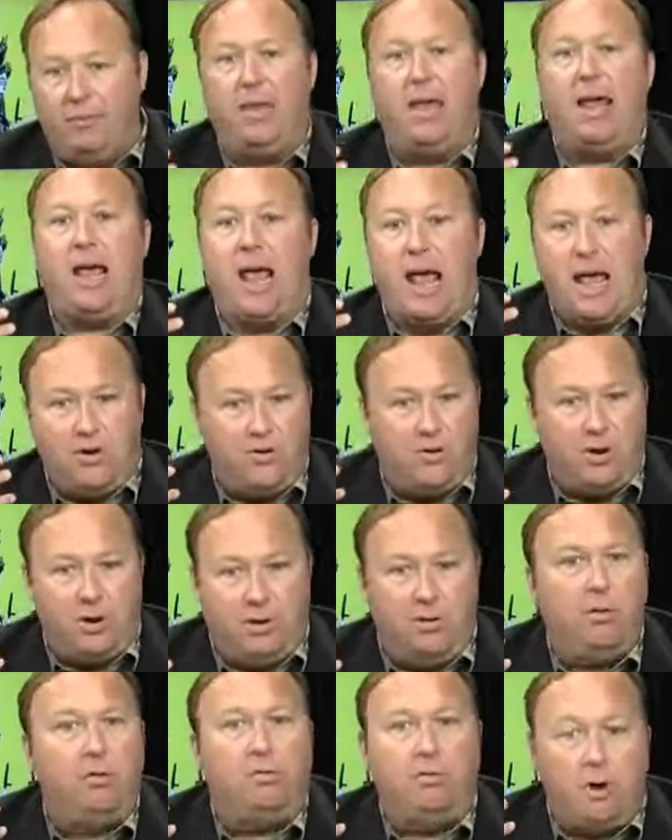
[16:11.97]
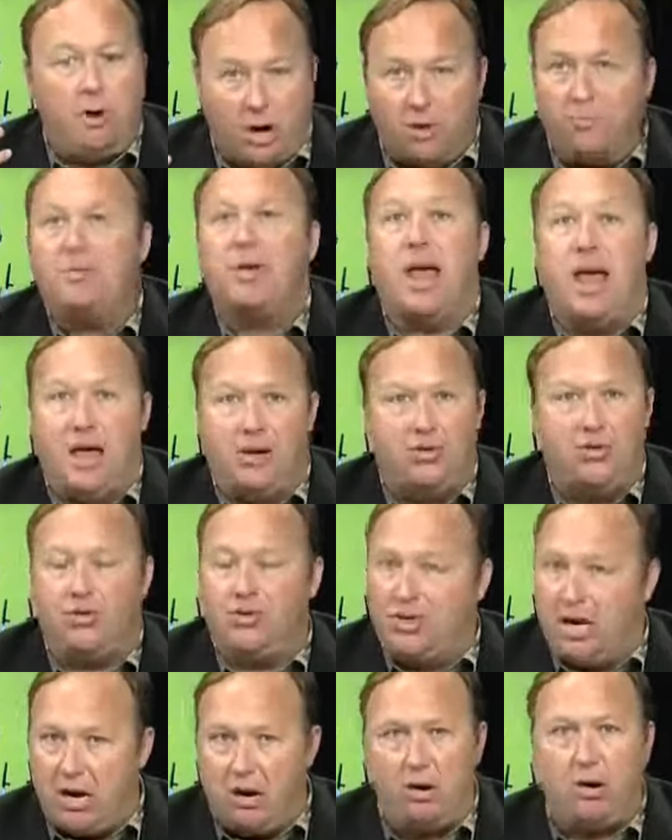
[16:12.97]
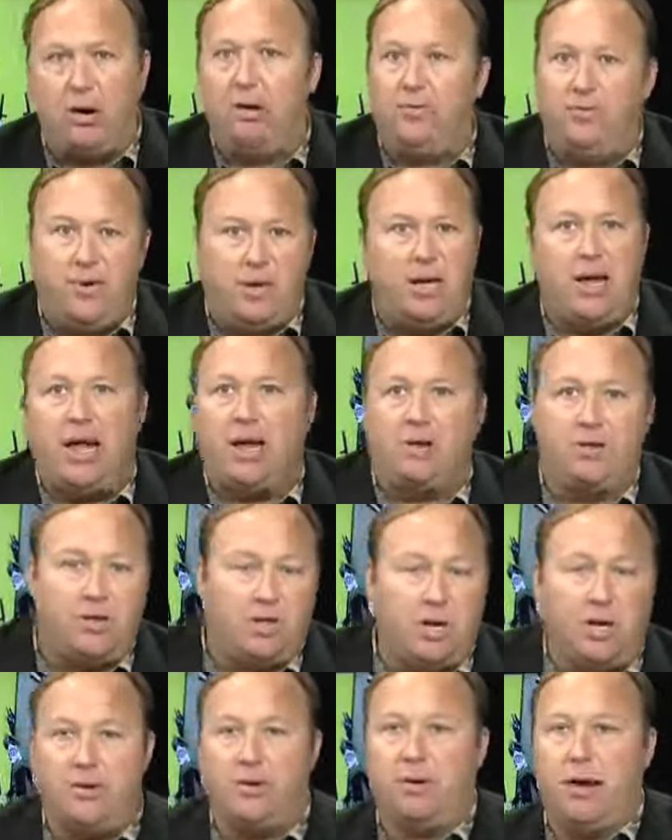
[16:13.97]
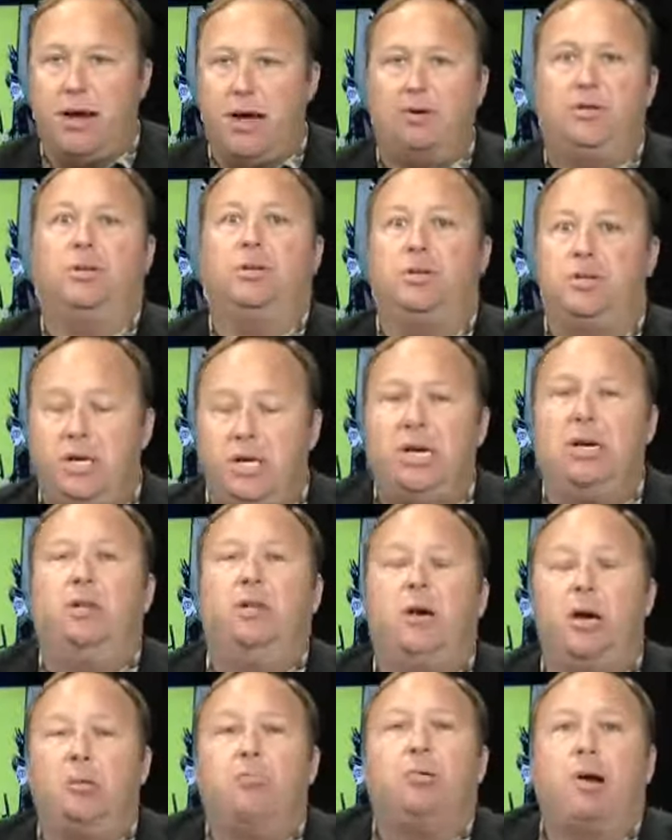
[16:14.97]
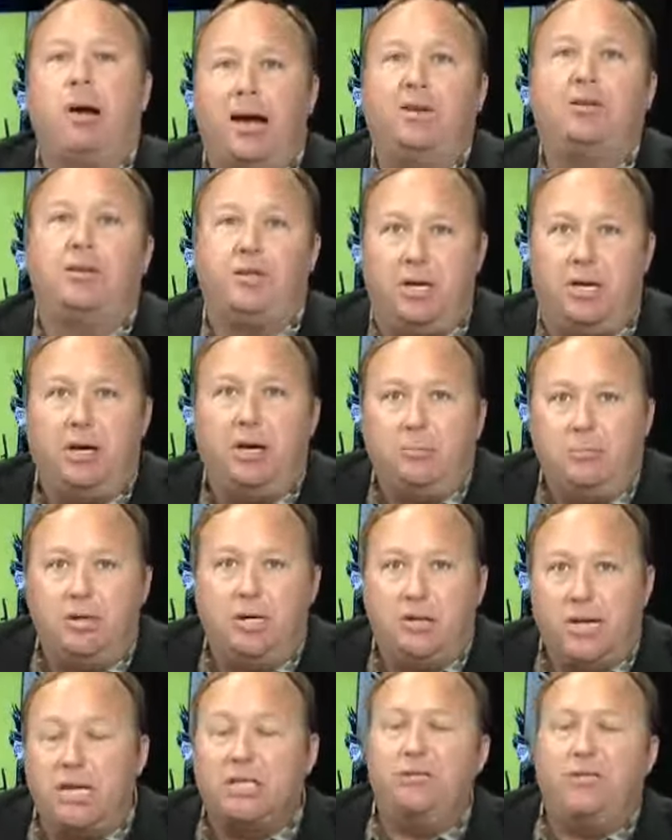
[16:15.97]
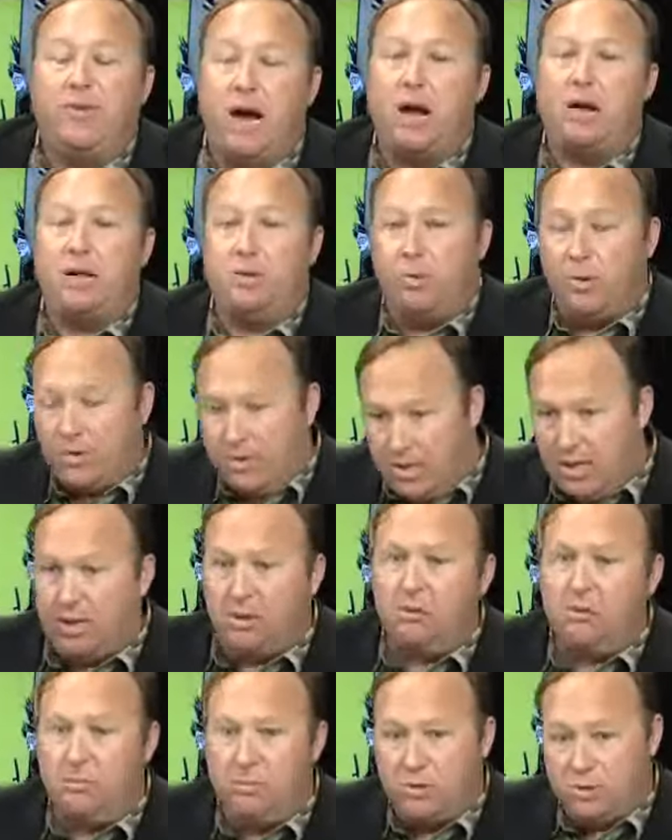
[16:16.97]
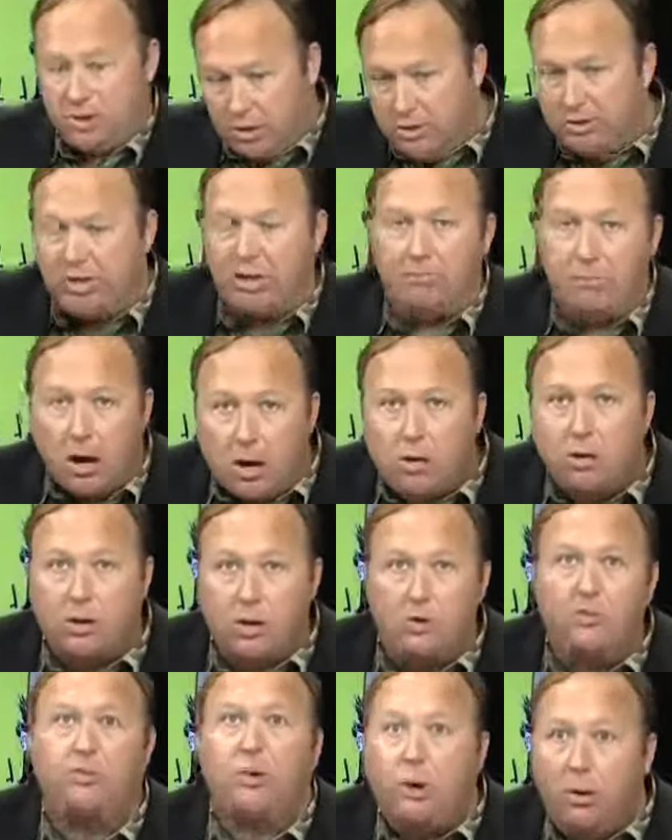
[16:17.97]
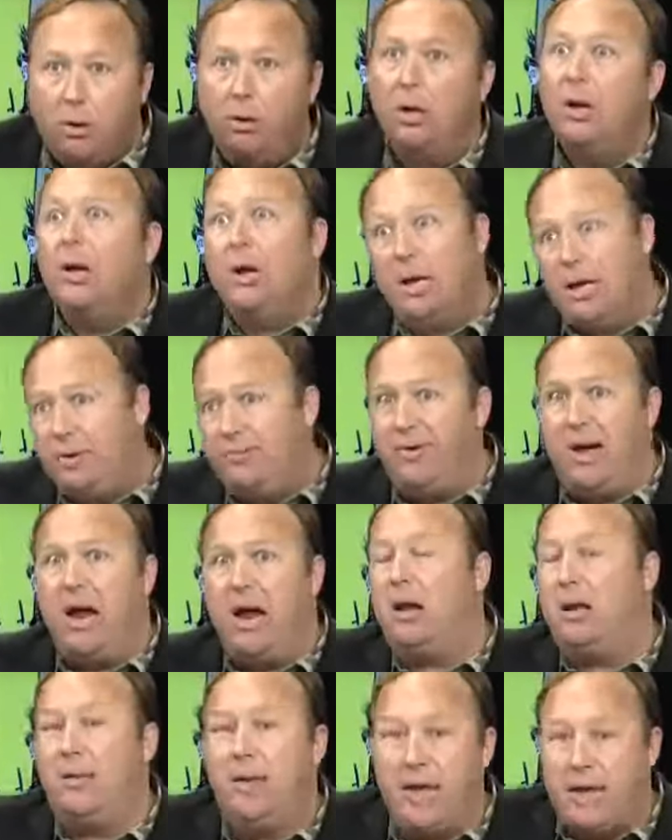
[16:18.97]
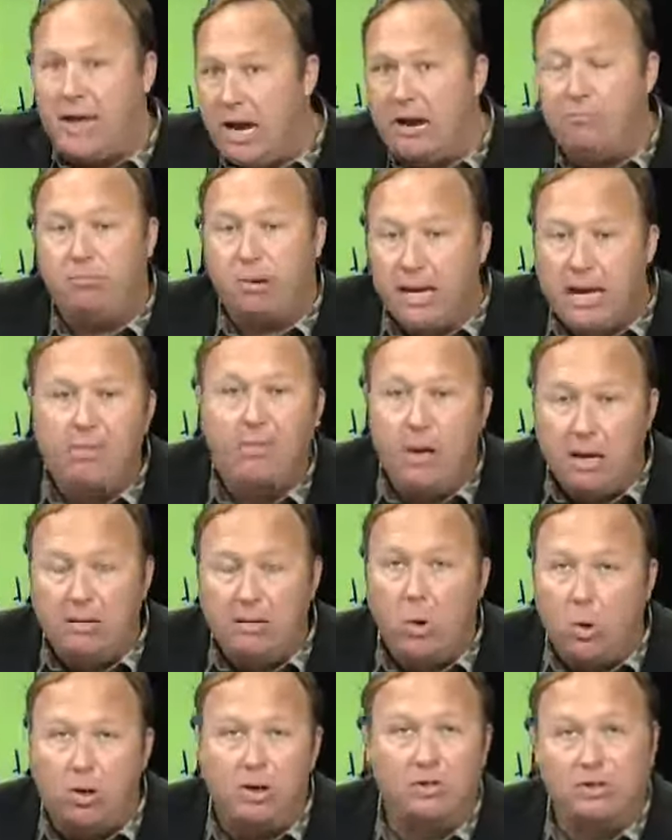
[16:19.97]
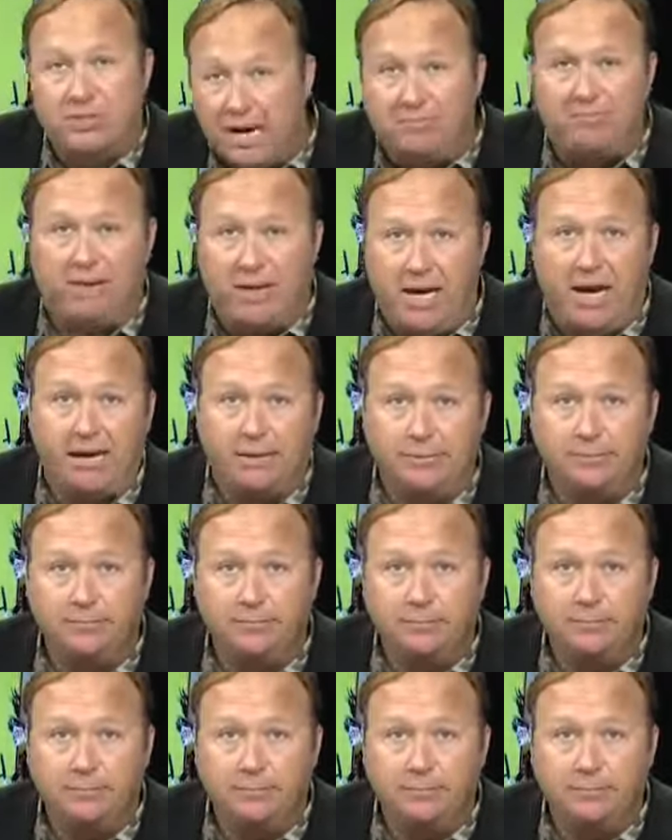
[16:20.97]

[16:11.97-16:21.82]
that they had nerve gas, sarin, VX, and other agents in their brain stems. And that's finally what killed them, was losing motor control. And finally, they can't breathe anymore and suffocate.